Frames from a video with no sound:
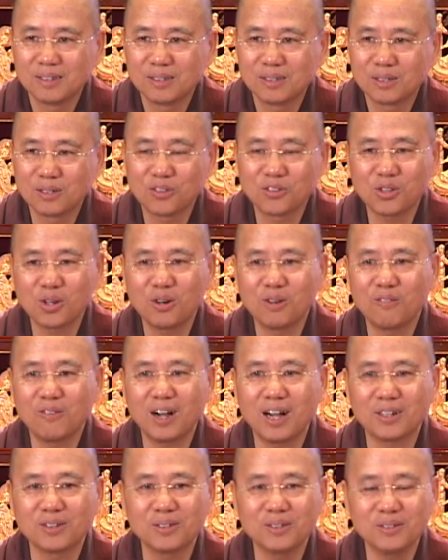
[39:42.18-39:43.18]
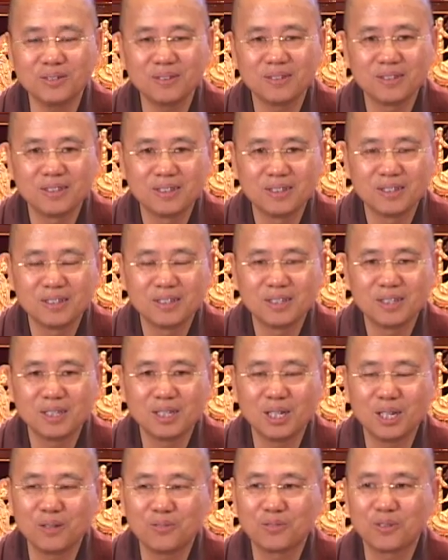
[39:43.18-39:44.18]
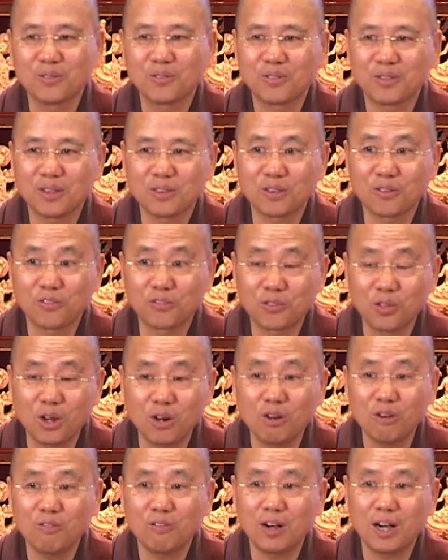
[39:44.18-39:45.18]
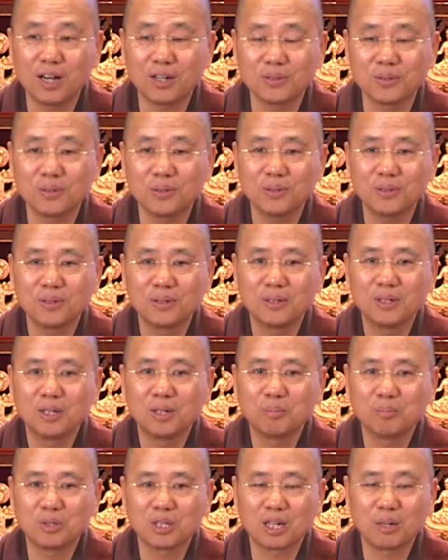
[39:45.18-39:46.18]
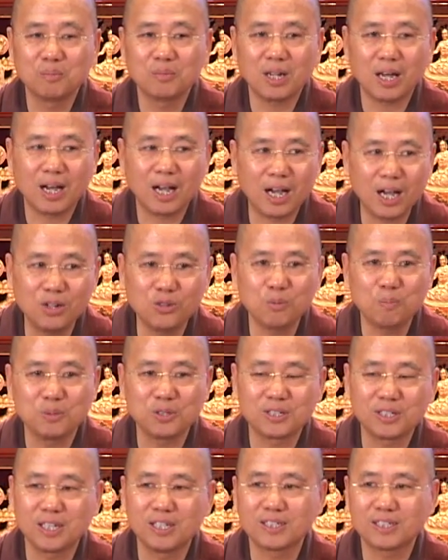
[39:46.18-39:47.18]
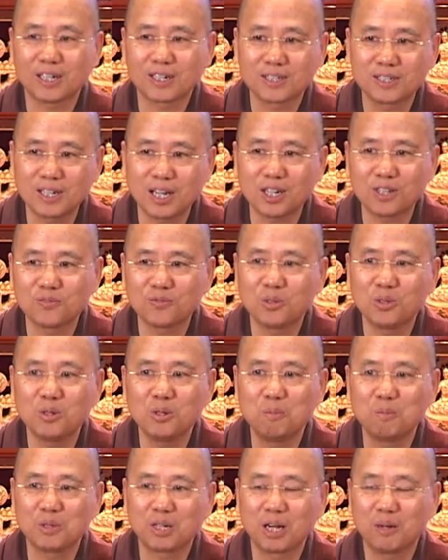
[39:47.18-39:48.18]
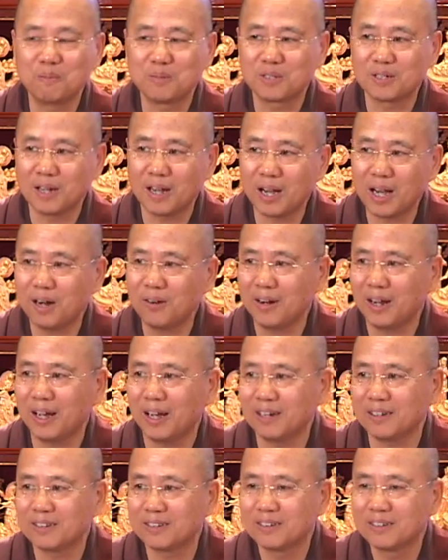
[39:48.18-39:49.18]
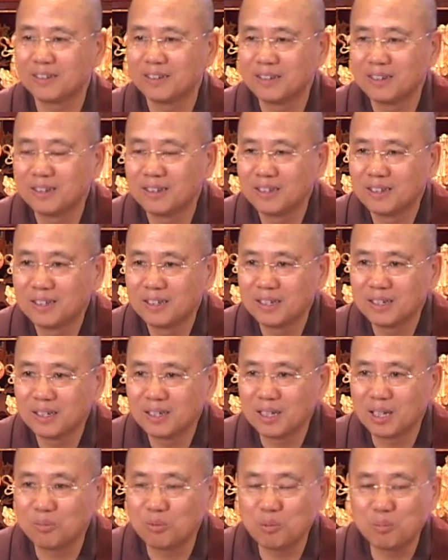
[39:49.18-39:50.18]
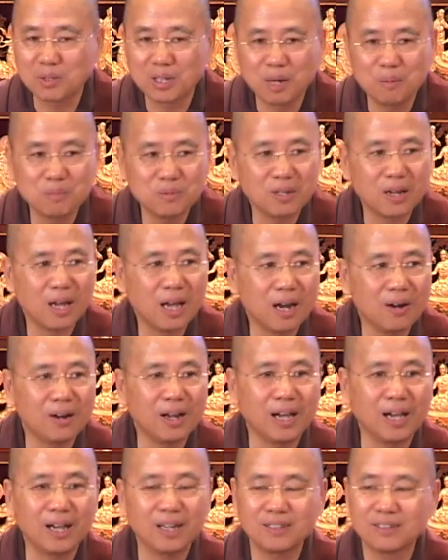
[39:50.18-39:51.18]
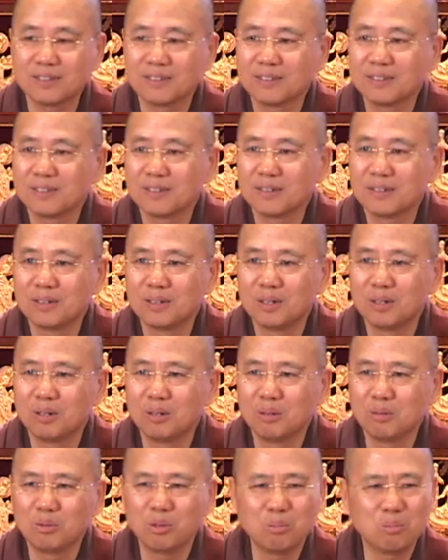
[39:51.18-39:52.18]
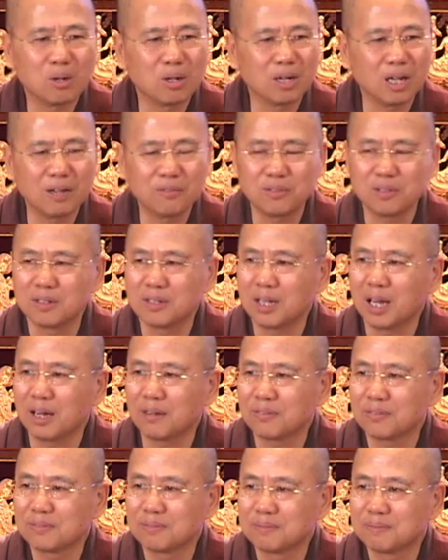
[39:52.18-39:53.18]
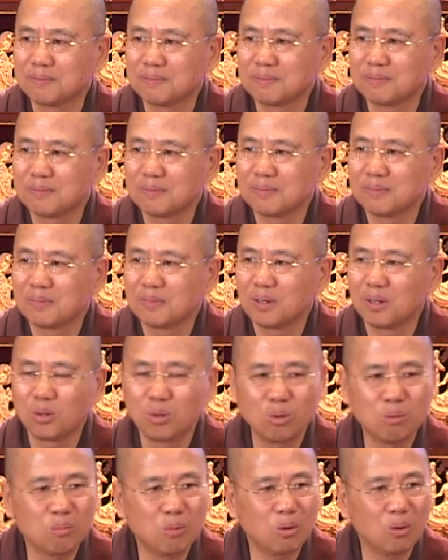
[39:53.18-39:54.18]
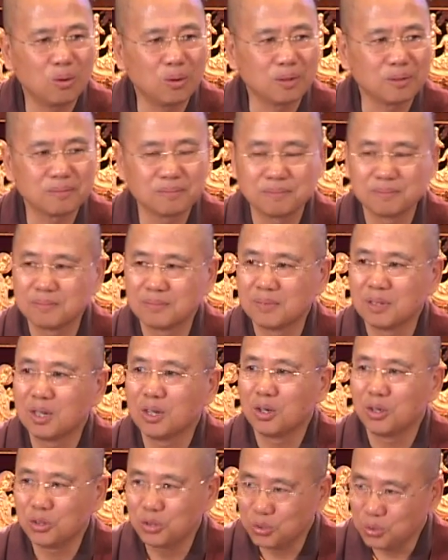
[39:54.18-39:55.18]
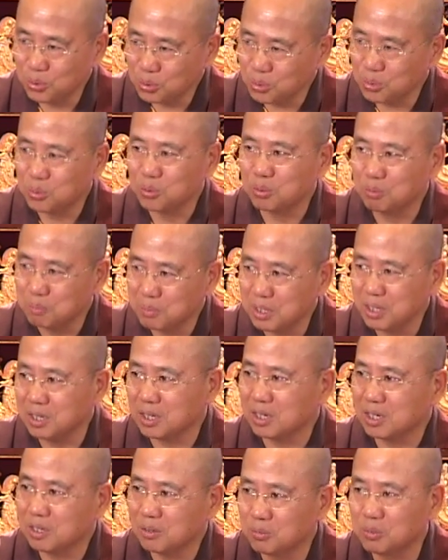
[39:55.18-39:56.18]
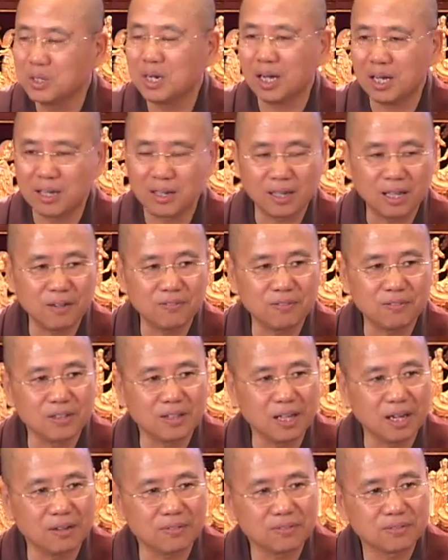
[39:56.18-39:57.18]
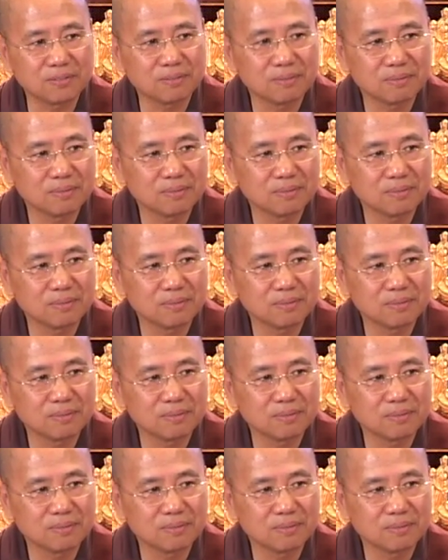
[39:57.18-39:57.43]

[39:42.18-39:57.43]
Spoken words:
The Theravada, if the Theravada becomes 100% successful, he becomes the Arahat. If you become the Arahat, no more life and death. No more. You, me, we are in life and death.